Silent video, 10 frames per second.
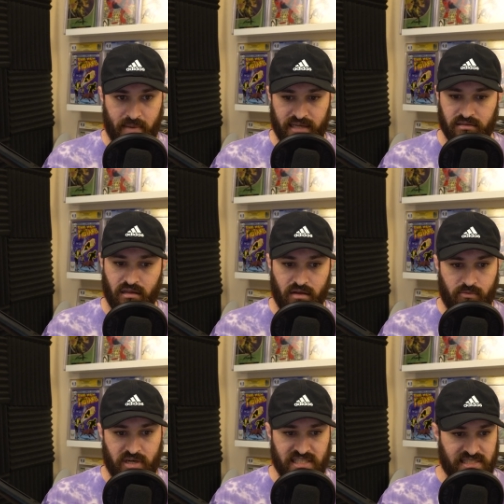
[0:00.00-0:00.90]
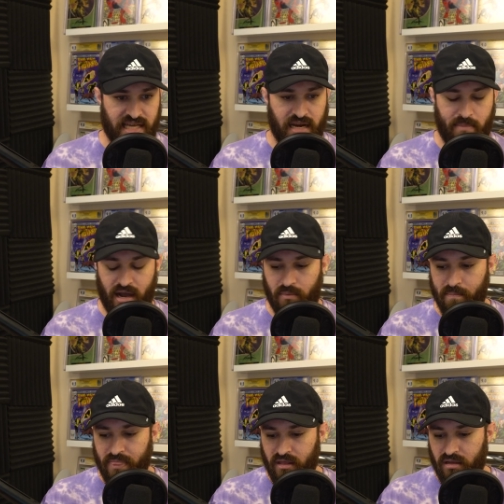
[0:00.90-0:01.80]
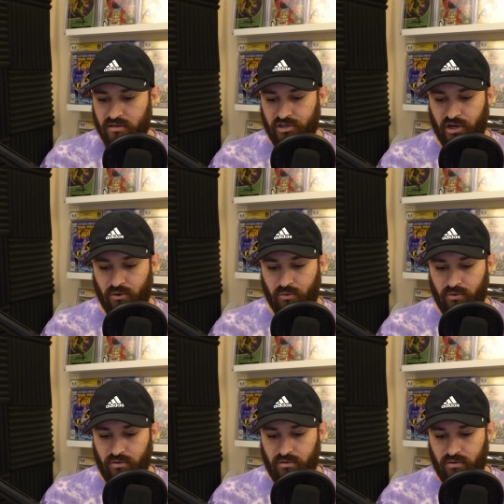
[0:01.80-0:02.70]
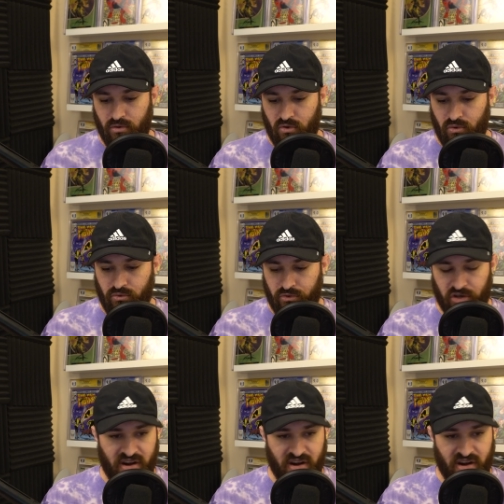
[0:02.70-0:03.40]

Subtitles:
I love what he said about, they're